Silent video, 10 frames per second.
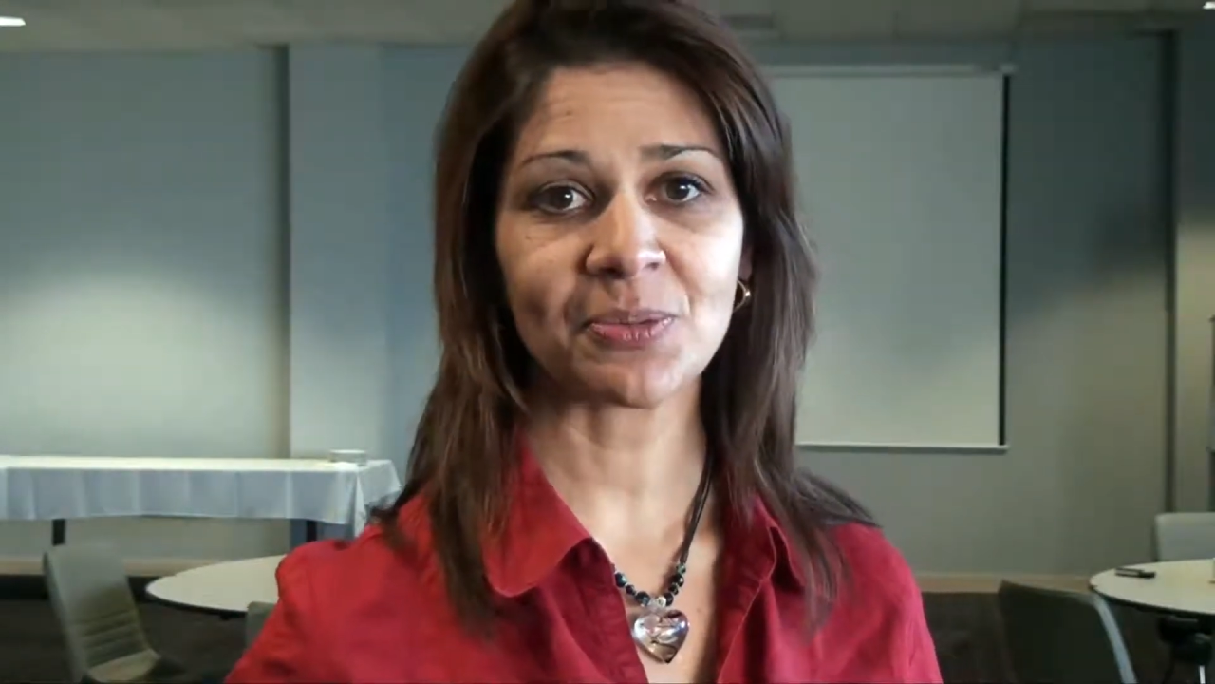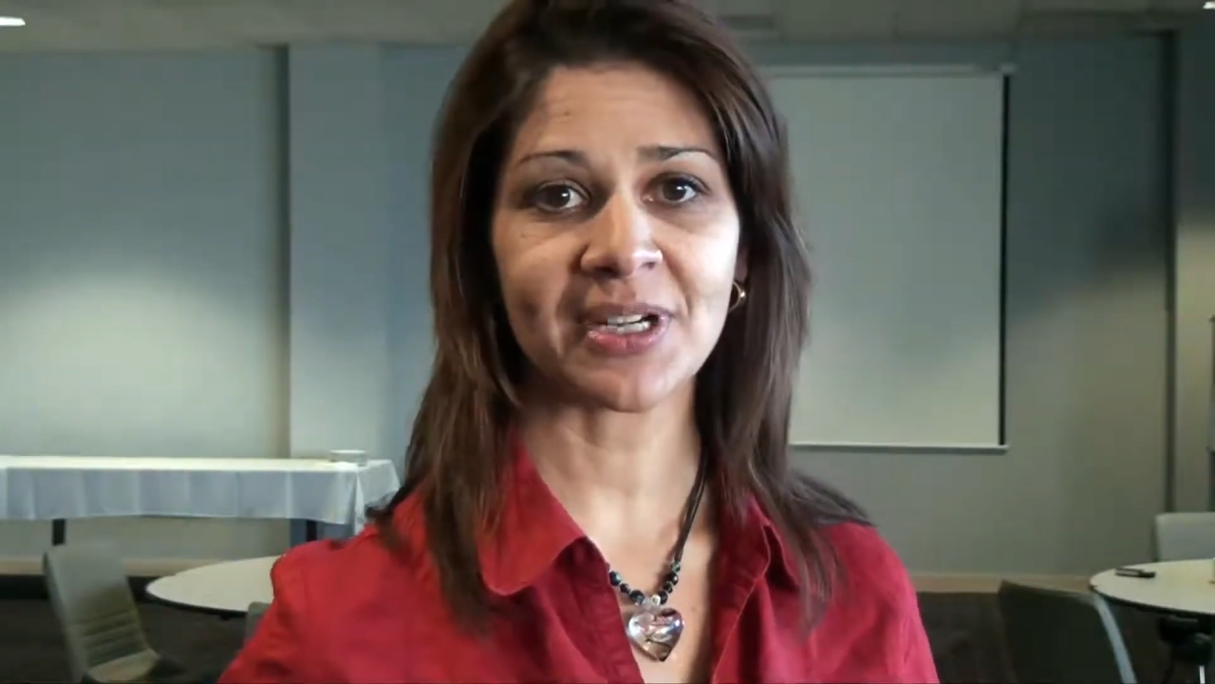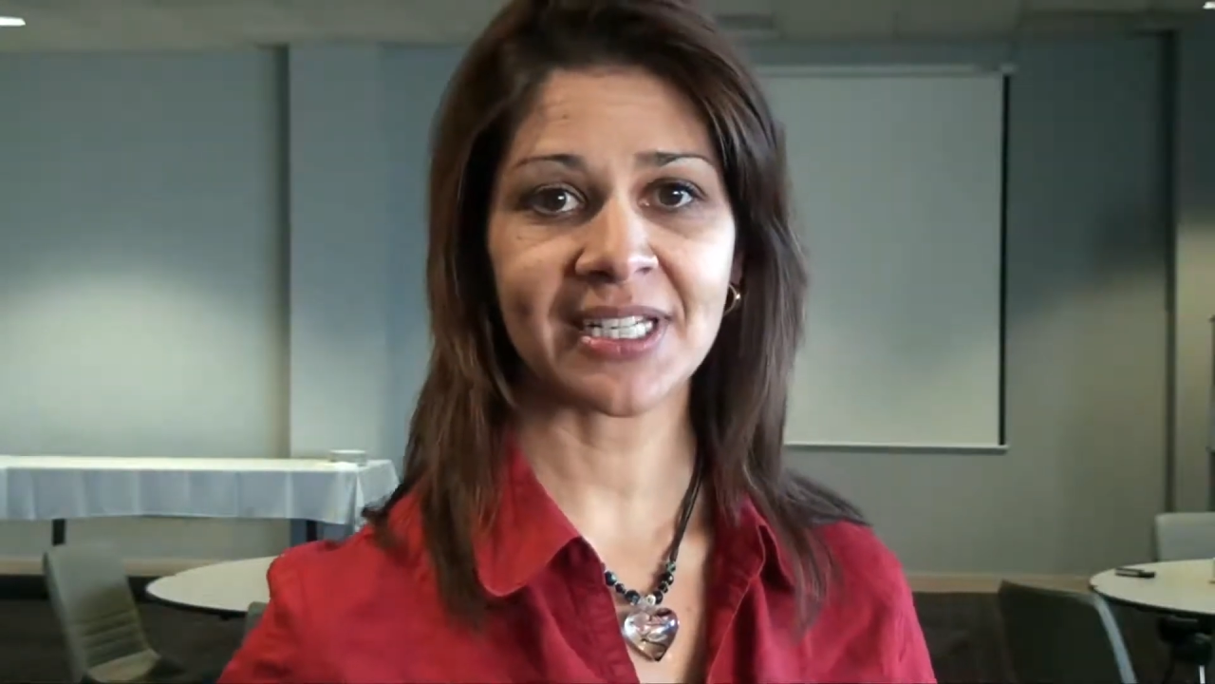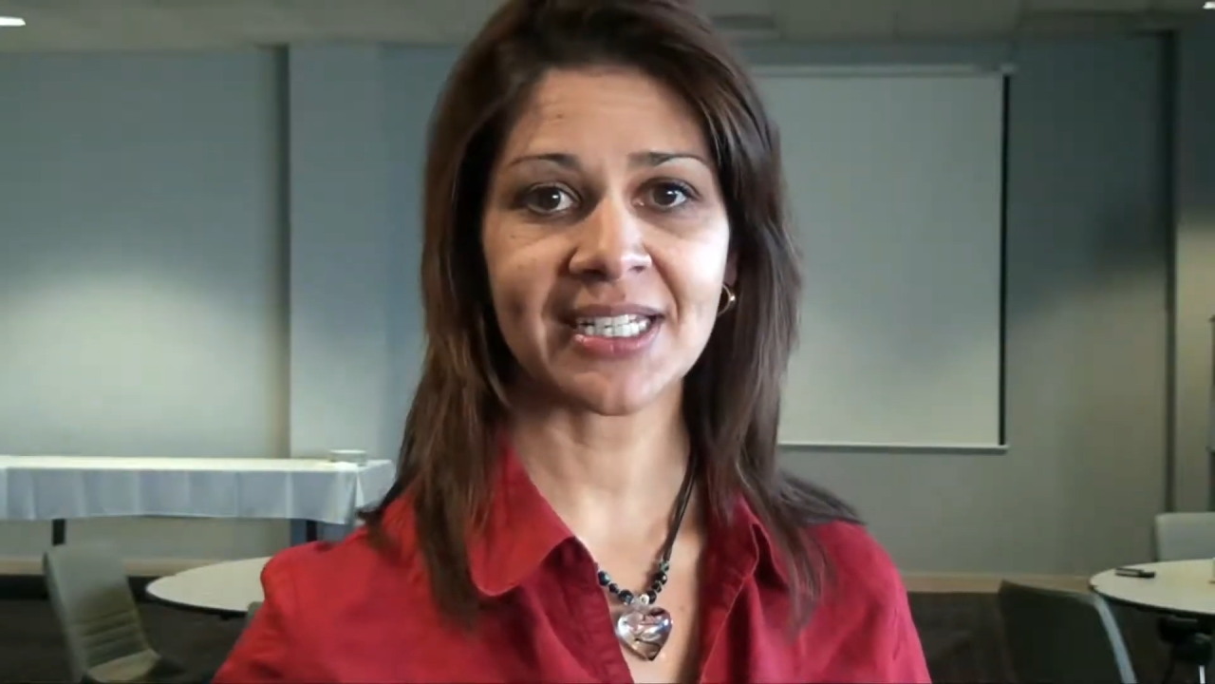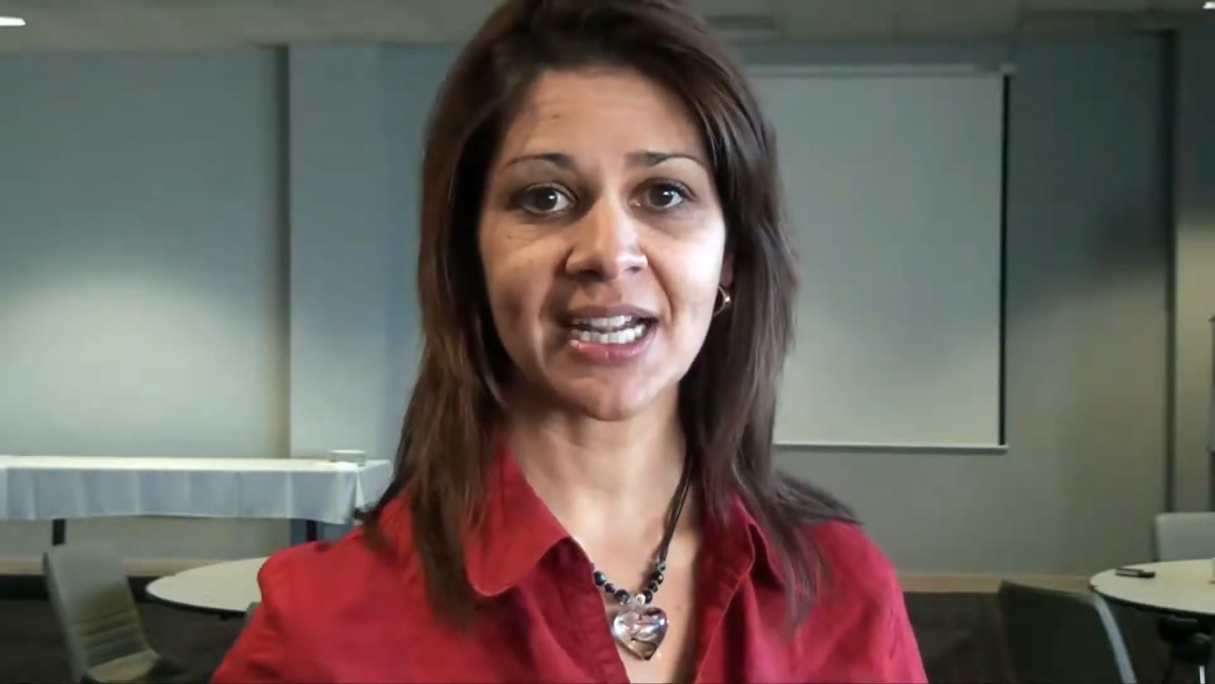a
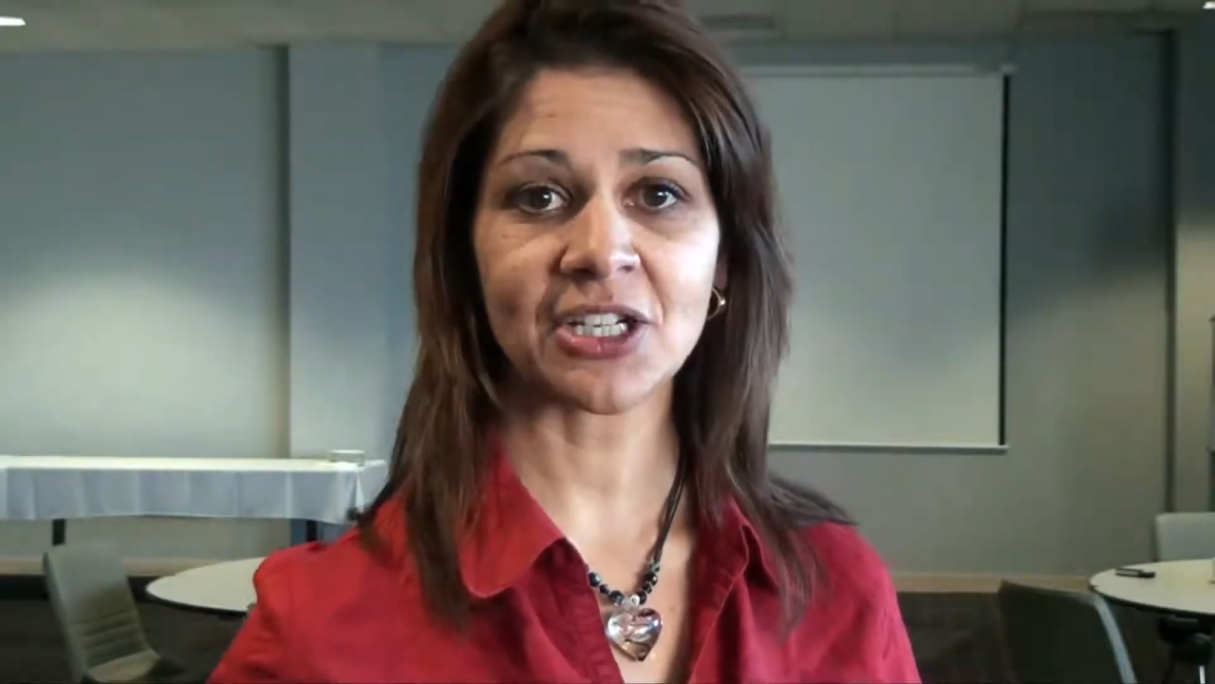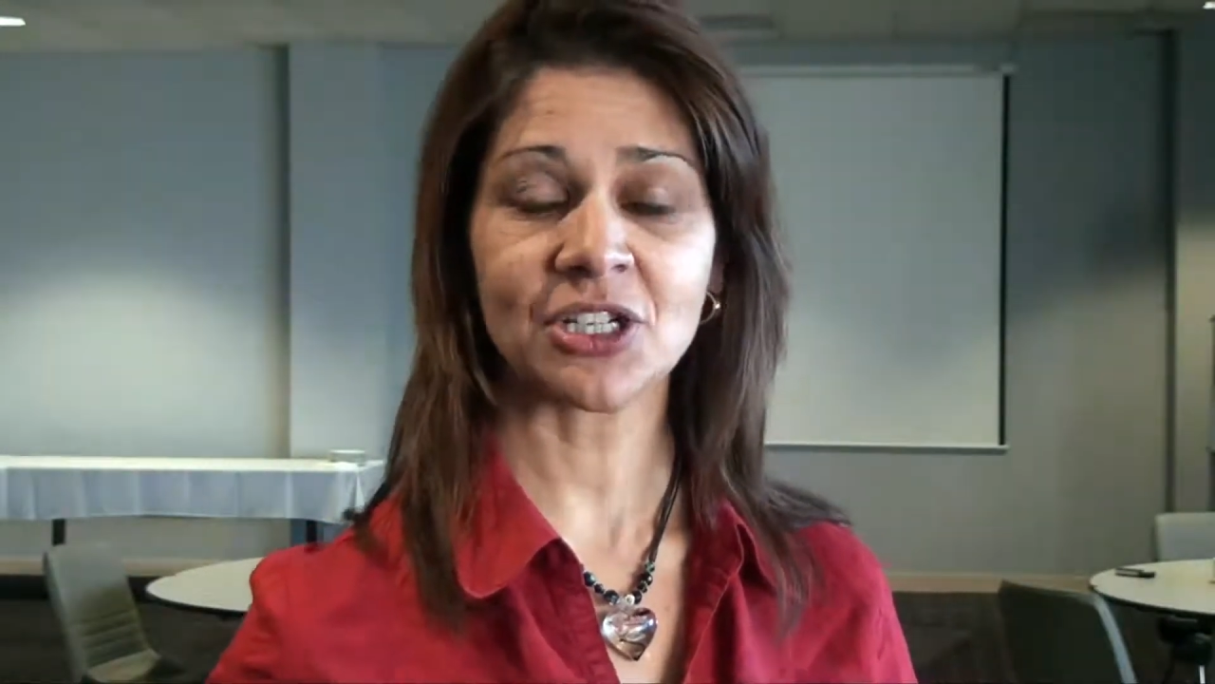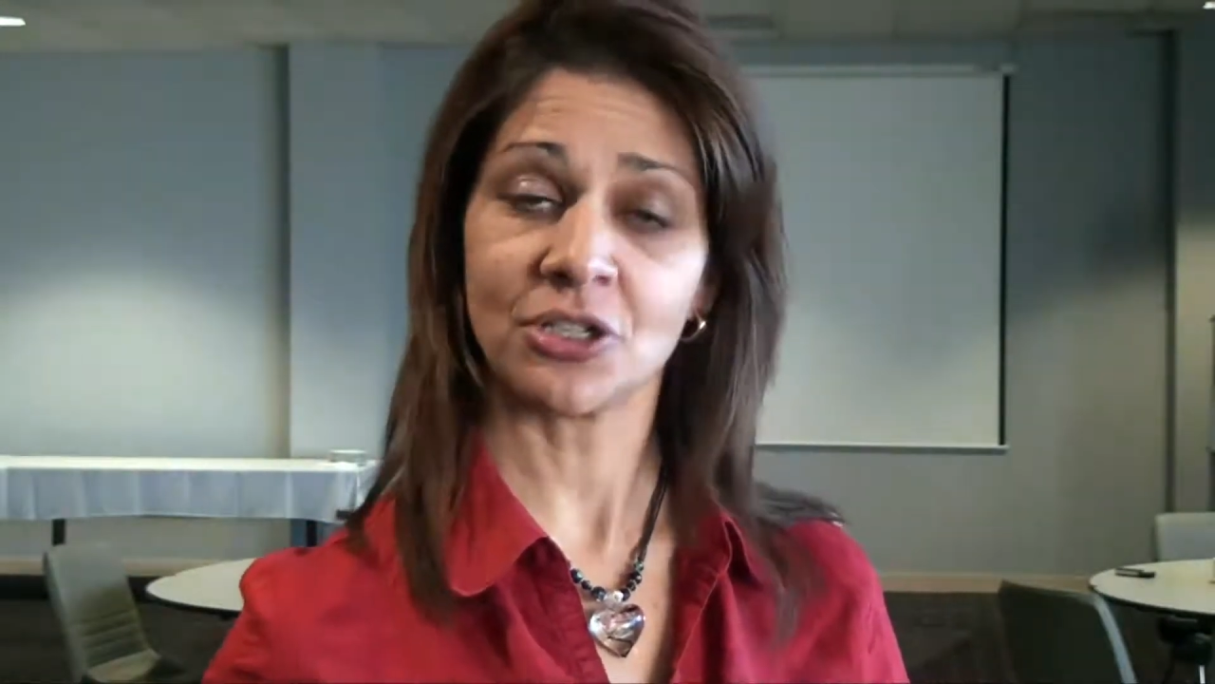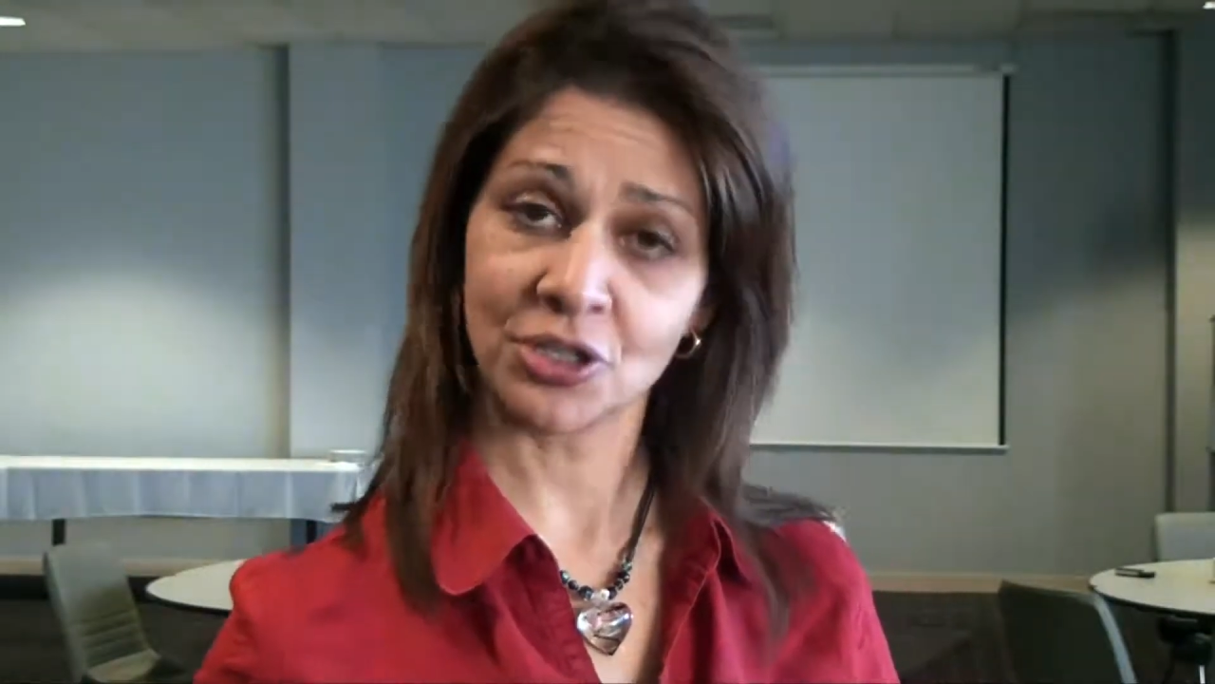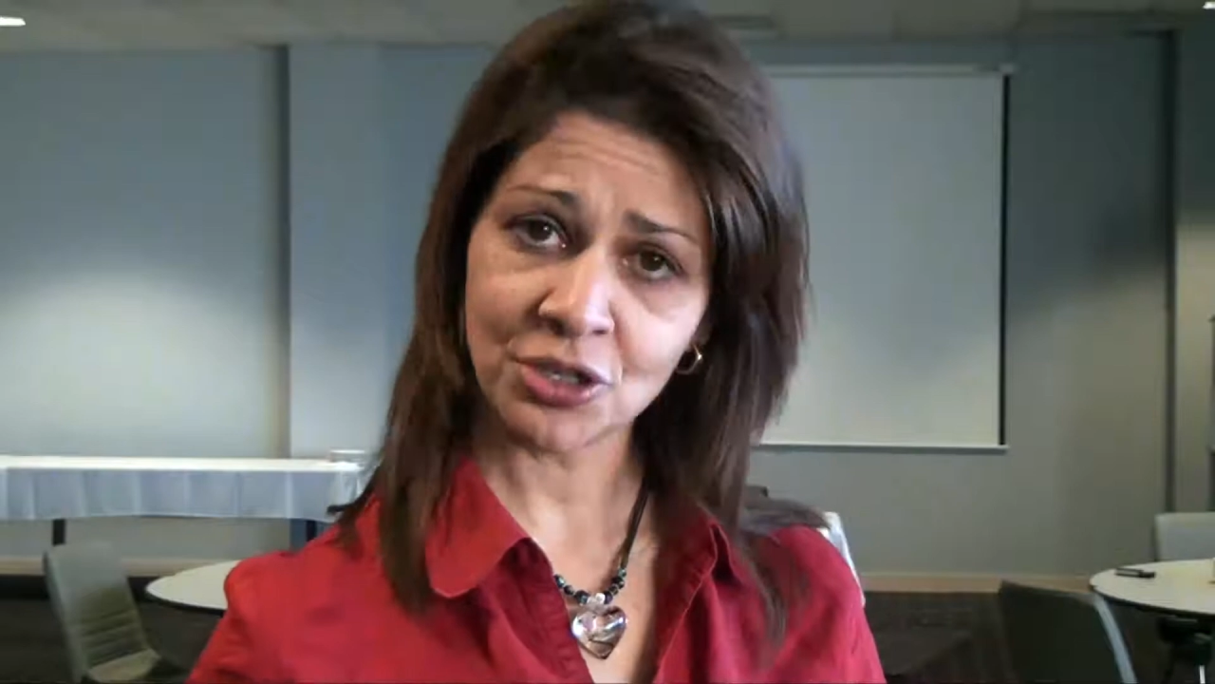presentation.